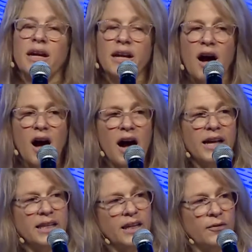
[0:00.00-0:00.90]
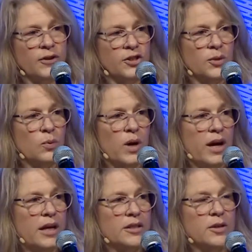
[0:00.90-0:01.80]
in a highly efficient
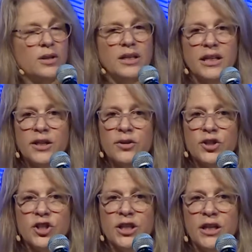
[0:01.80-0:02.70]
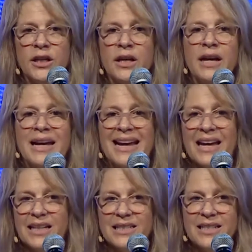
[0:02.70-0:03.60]
way so that he or she
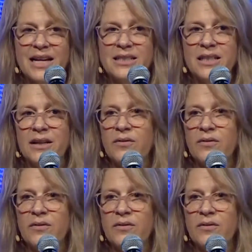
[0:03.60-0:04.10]
can assess the